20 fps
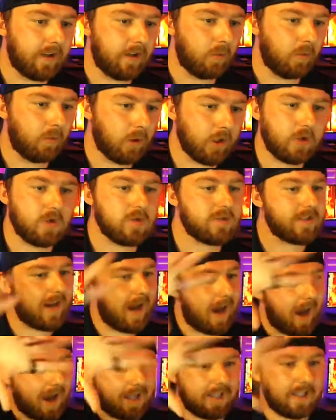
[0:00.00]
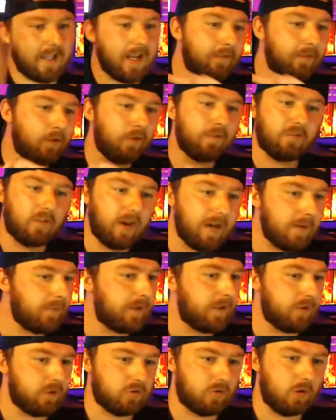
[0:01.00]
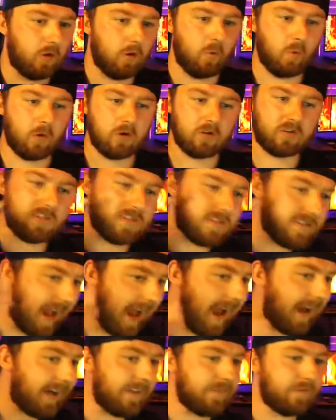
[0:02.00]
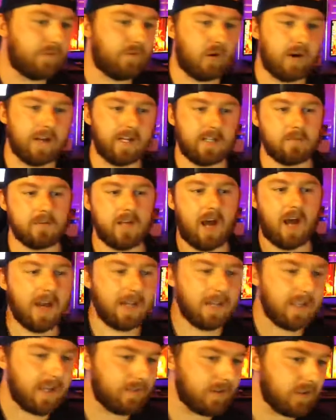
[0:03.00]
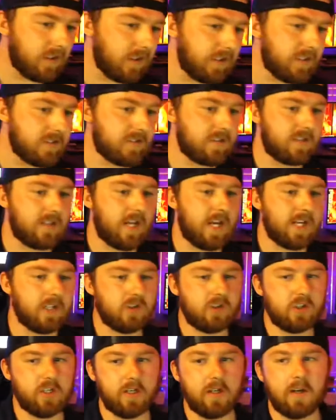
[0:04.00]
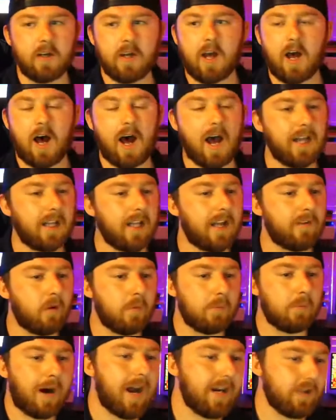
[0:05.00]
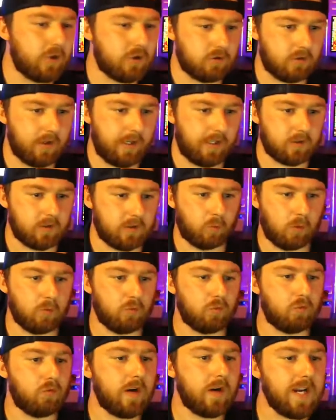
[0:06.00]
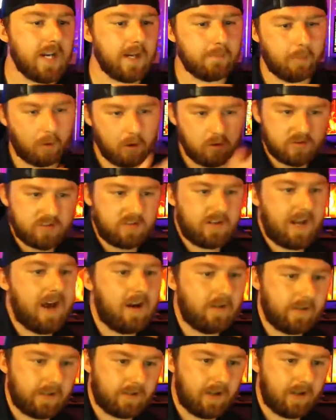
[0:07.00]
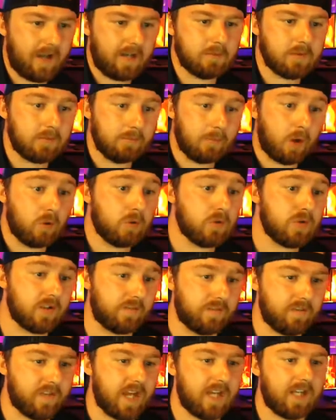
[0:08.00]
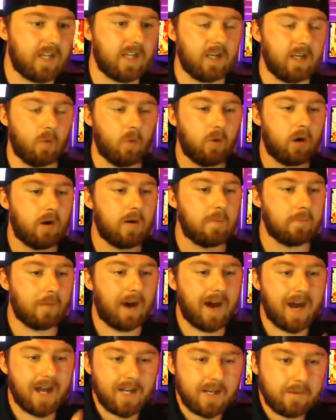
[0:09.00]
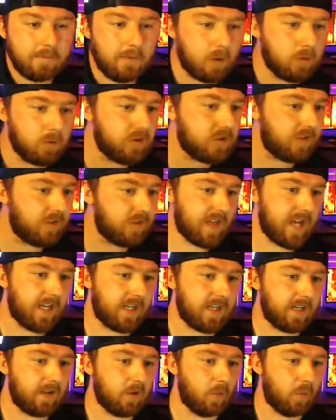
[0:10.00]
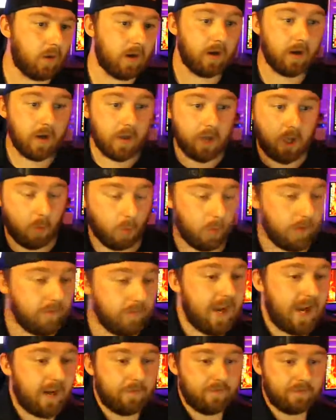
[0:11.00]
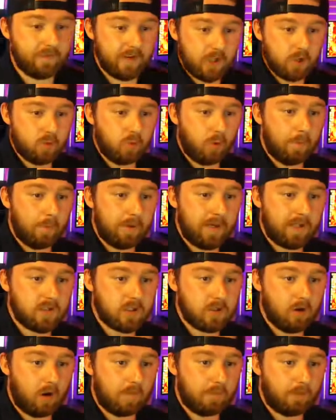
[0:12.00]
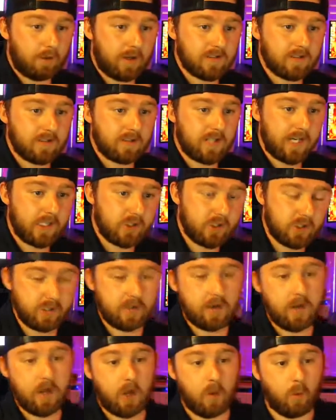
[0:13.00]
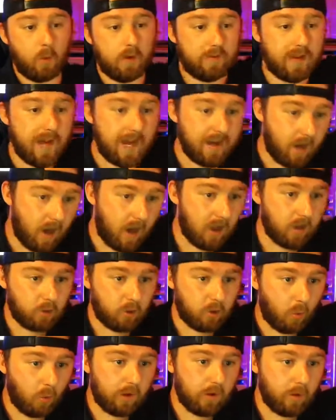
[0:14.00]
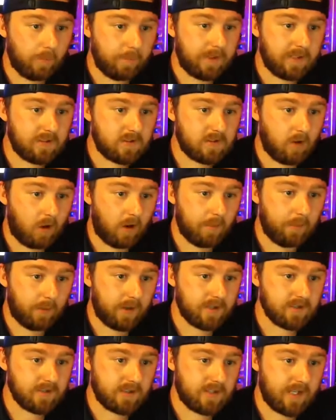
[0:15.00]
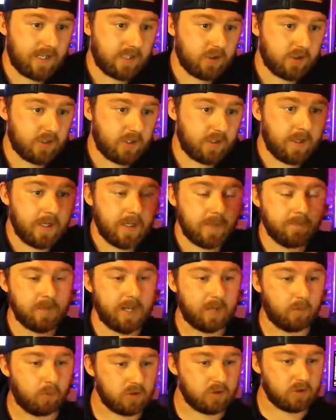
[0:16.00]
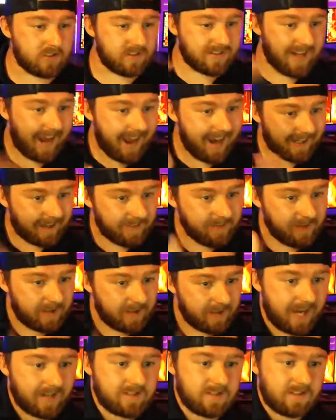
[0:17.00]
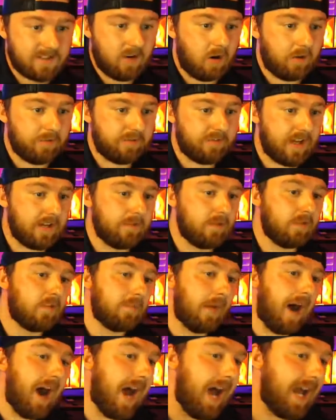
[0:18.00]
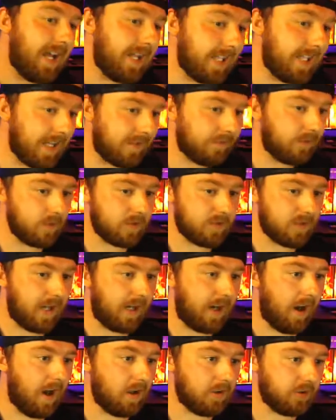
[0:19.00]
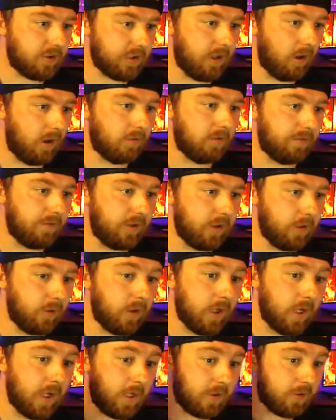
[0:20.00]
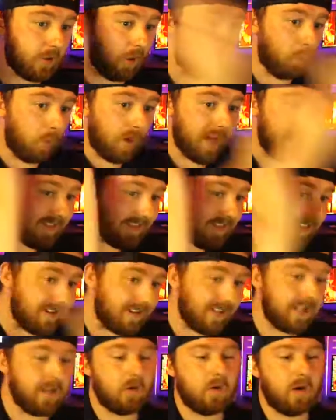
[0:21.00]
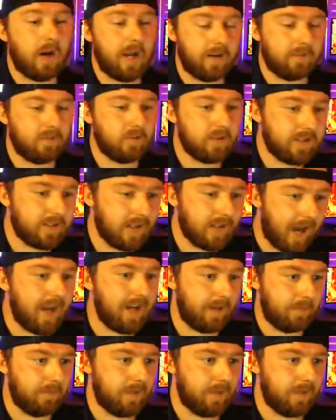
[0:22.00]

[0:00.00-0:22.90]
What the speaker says: We're using high-level frame control. We're stacking frames, high-level elicitation, high-level mind tricks. We're reading personality types, modes of thinking. We're combining modes of thinking to where we've got a visual piece to our presentation, we've got an auditorial piece to our presentation, and we're stacking the decks in our favor from a high-level psychology overview to win the deal every time.